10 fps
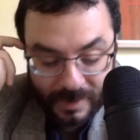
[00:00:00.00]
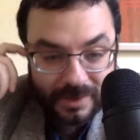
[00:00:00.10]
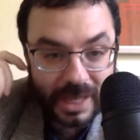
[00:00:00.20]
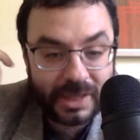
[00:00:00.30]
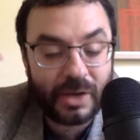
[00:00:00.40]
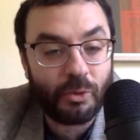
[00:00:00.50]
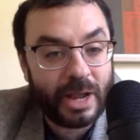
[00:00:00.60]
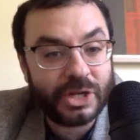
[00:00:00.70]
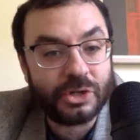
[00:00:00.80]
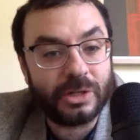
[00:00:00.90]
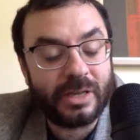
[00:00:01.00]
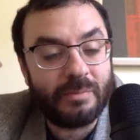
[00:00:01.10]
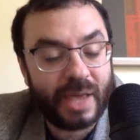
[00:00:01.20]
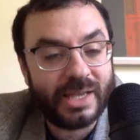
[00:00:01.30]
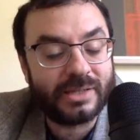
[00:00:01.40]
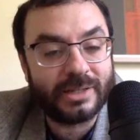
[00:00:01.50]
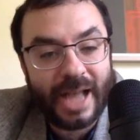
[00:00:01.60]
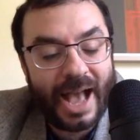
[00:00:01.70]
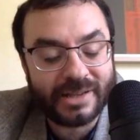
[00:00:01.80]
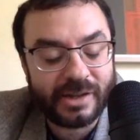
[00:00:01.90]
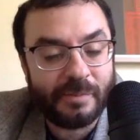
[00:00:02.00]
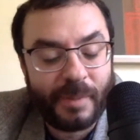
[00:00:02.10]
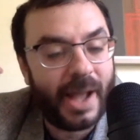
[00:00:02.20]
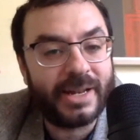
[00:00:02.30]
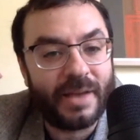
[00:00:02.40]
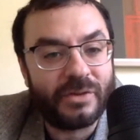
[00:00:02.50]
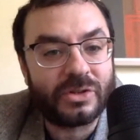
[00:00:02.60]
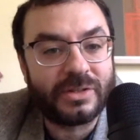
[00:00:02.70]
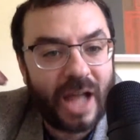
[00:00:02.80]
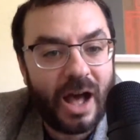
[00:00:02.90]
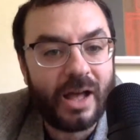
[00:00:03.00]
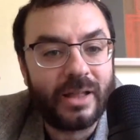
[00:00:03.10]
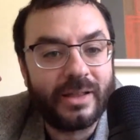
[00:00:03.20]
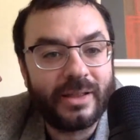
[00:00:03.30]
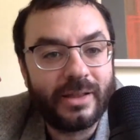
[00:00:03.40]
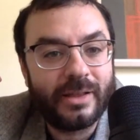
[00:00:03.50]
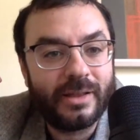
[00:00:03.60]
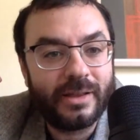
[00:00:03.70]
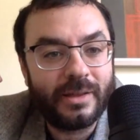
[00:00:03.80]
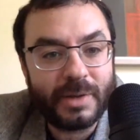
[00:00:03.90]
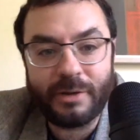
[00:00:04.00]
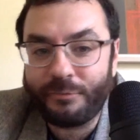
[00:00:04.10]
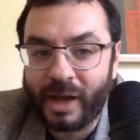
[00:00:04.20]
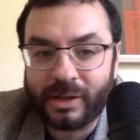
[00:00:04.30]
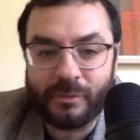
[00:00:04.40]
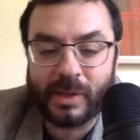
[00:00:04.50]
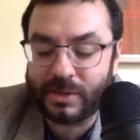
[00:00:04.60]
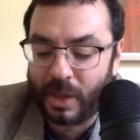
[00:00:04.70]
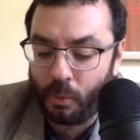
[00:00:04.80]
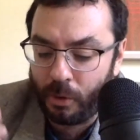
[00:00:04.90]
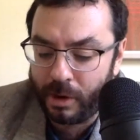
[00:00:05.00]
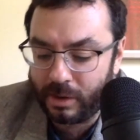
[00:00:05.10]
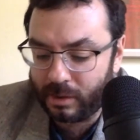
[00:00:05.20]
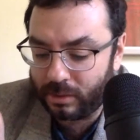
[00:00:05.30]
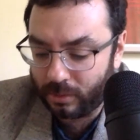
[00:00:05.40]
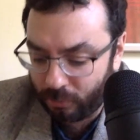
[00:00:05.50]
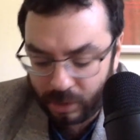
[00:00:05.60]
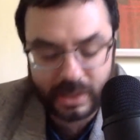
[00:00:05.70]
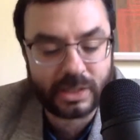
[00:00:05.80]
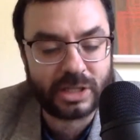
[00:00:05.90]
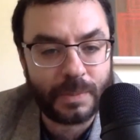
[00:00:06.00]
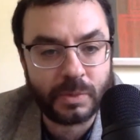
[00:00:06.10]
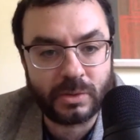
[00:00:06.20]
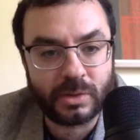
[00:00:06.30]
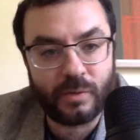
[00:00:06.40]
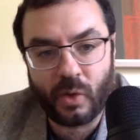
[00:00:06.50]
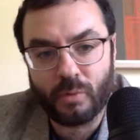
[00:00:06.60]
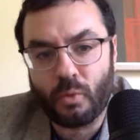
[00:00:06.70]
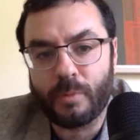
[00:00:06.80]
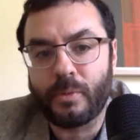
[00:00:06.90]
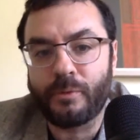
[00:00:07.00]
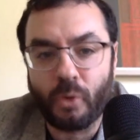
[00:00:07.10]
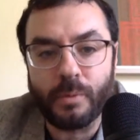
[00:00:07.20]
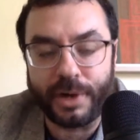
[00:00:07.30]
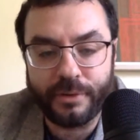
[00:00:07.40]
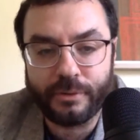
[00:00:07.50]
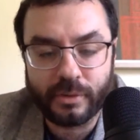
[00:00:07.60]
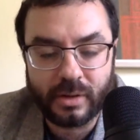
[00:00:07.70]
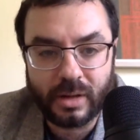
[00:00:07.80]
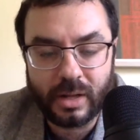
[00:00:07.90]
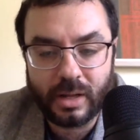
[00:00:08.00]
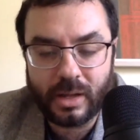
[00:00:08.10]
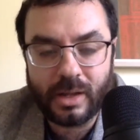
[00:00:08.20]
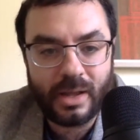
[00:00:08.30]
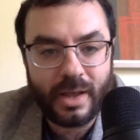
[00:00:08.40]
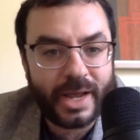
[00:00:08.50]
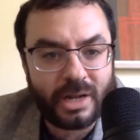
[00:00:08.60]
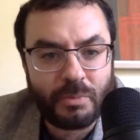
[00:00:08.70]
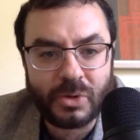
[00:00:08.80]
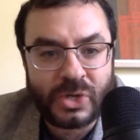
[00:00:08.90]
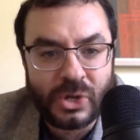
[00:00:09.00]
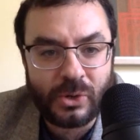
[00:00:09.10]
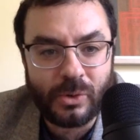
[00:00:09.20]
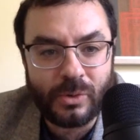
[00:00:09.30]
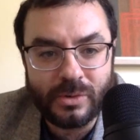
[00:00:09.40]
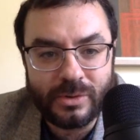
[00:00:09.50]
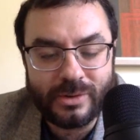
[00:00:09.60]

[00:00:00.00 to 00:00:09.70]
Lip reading: that the racially based attacks on Biden have just not been effective because they weren't really substantive. They were more performative. And number two,